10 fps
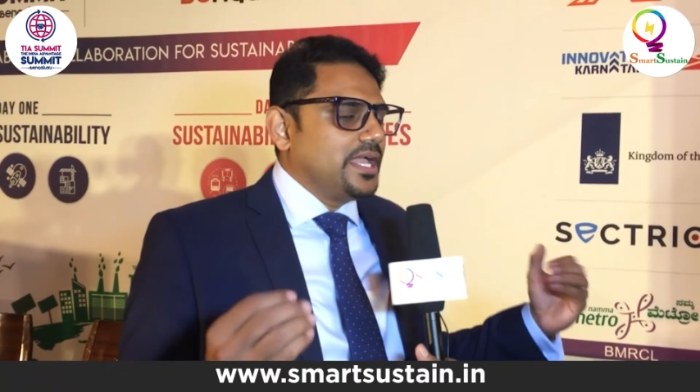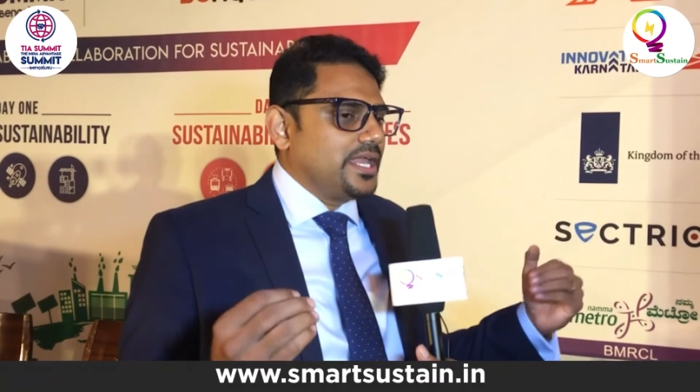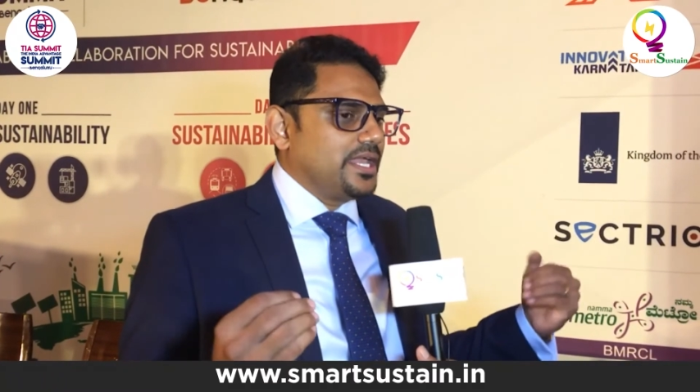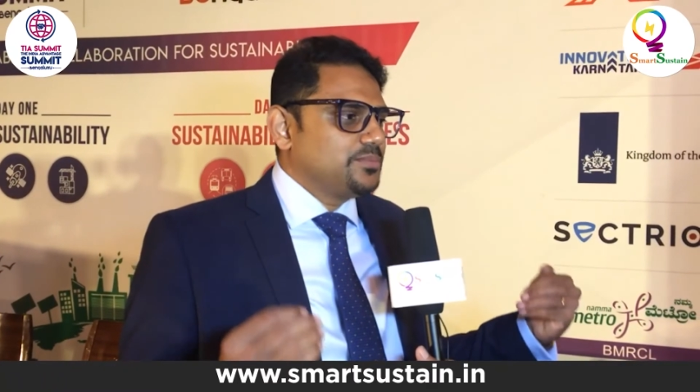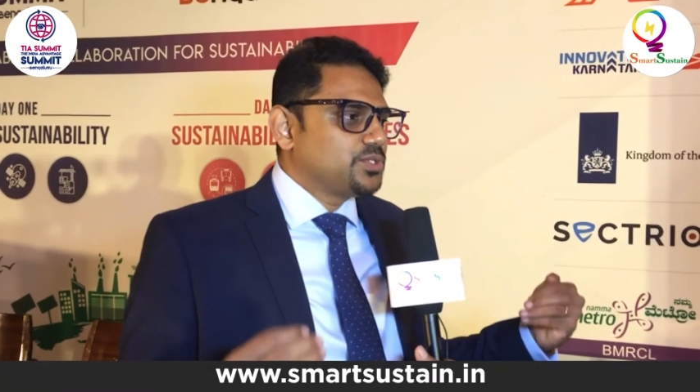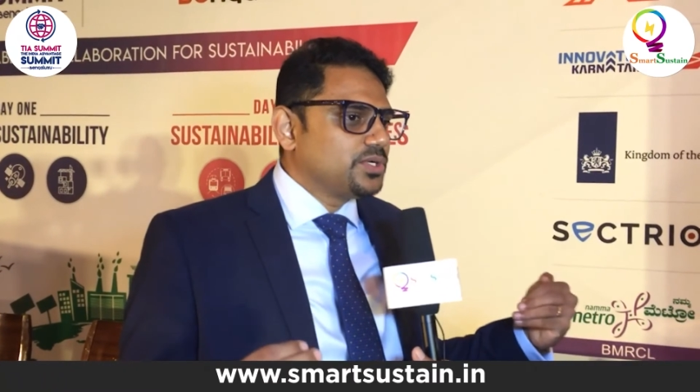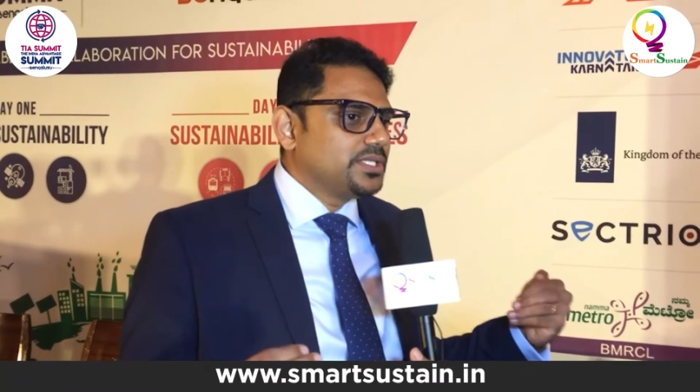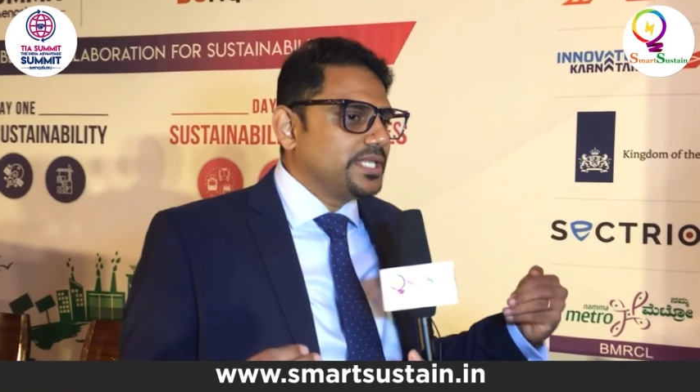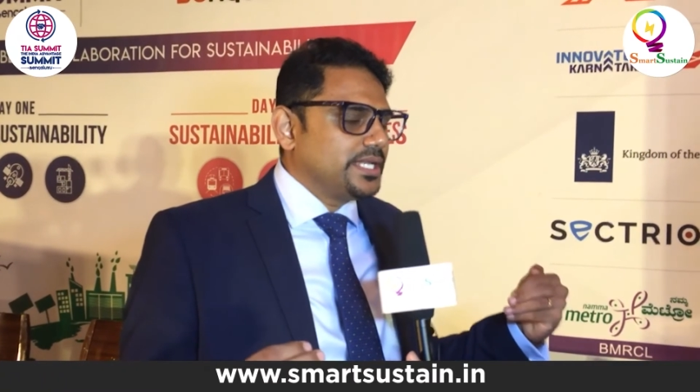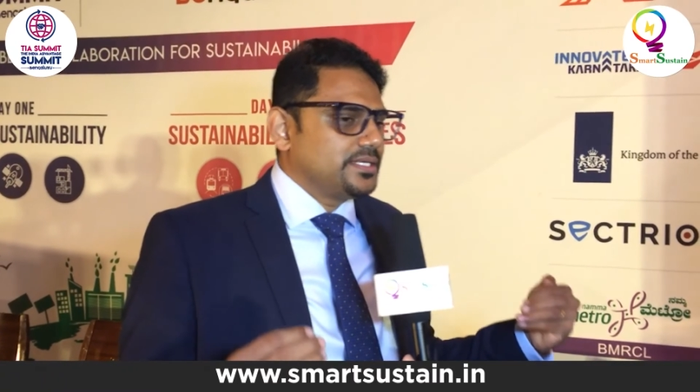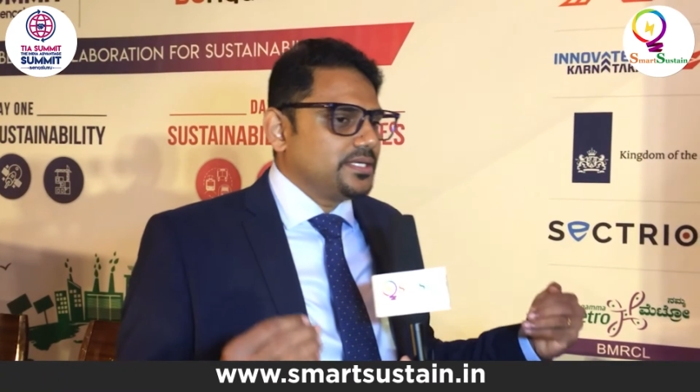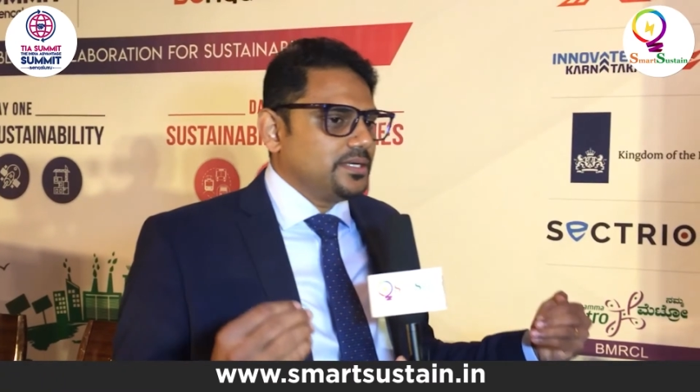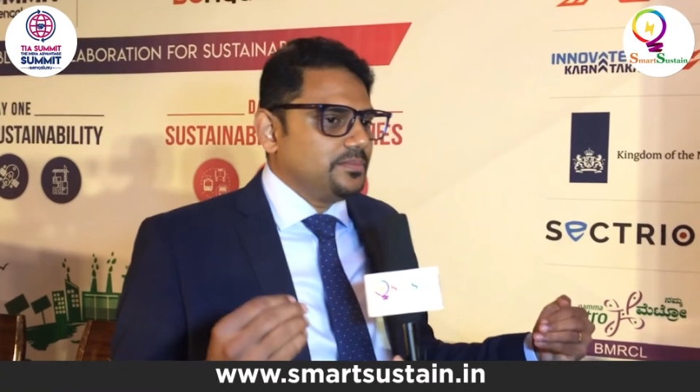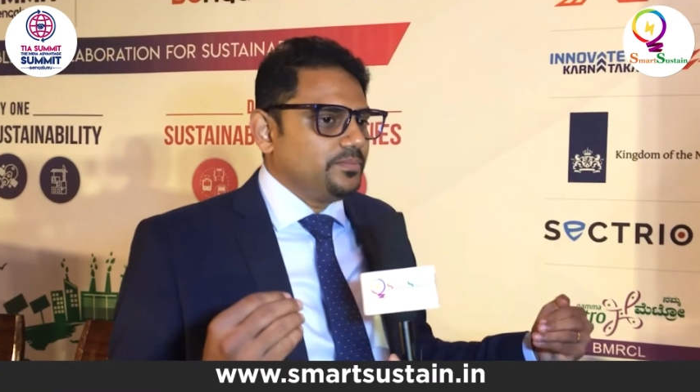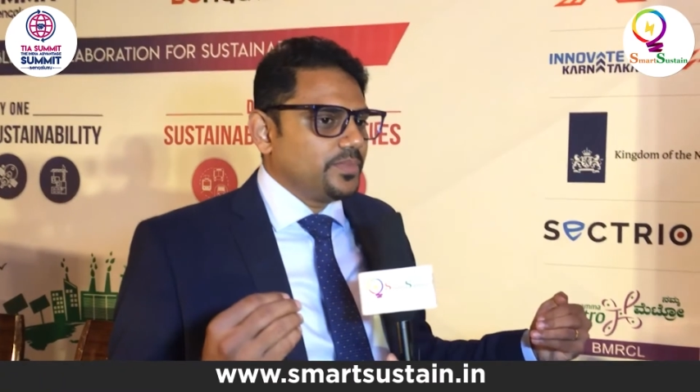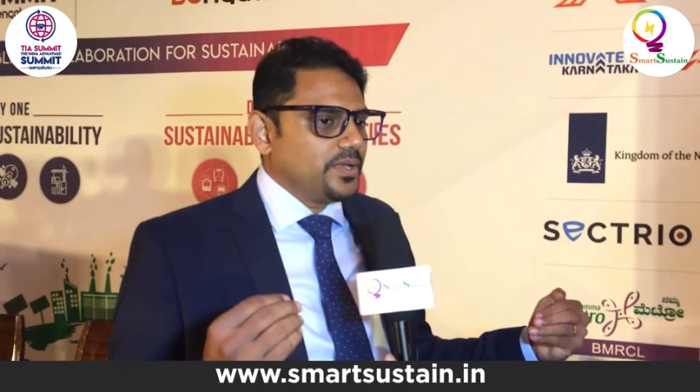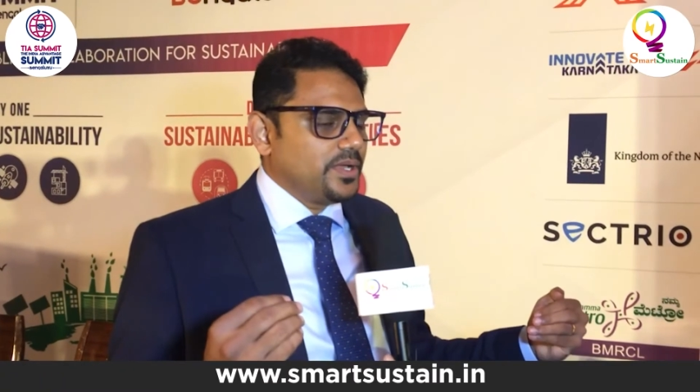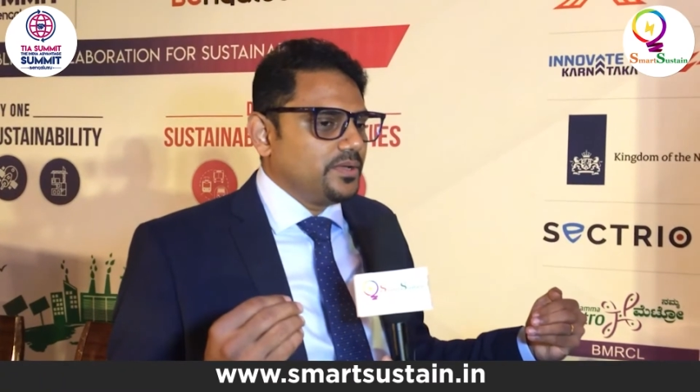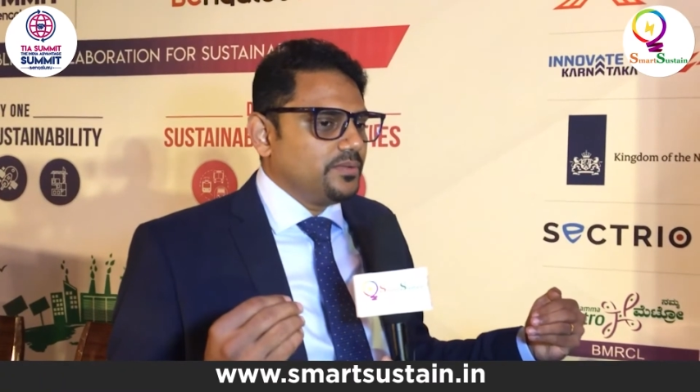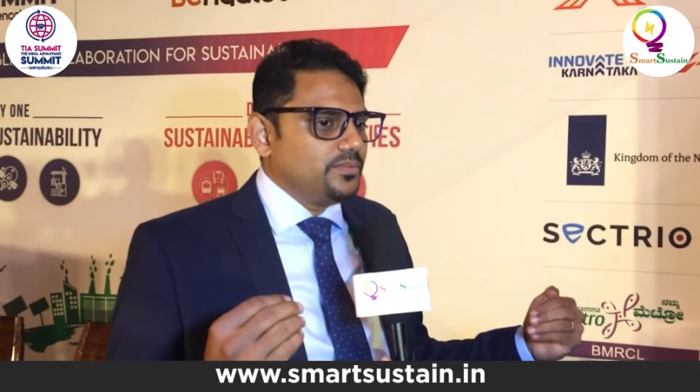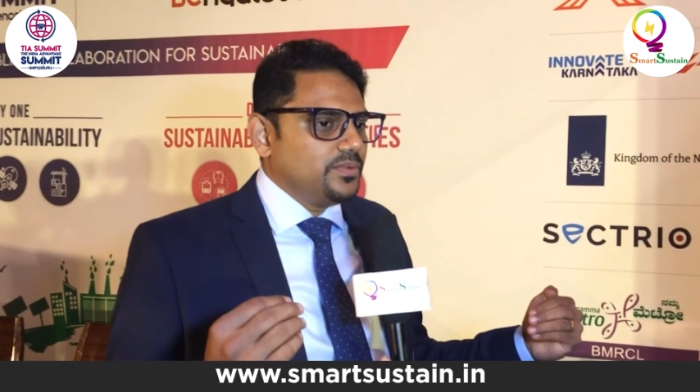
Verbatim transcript: And I'm sure that uh, uh,